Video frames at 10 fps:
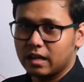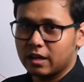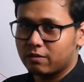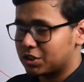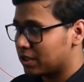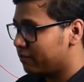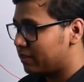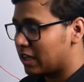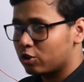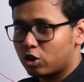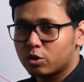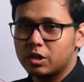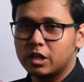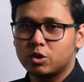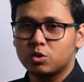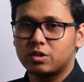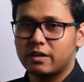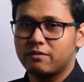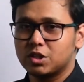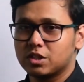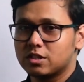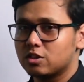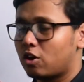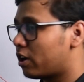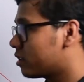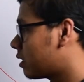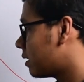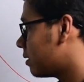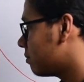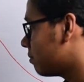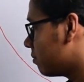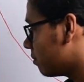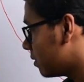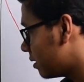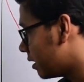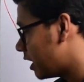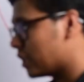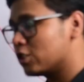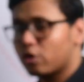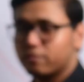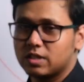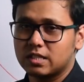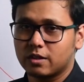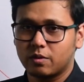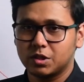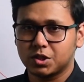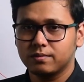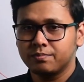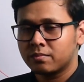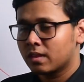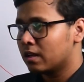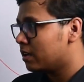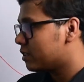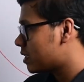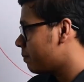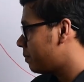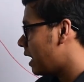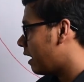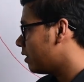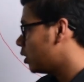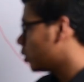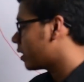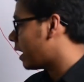equation. We are not going into derivations or the details of this equation. Simply have a look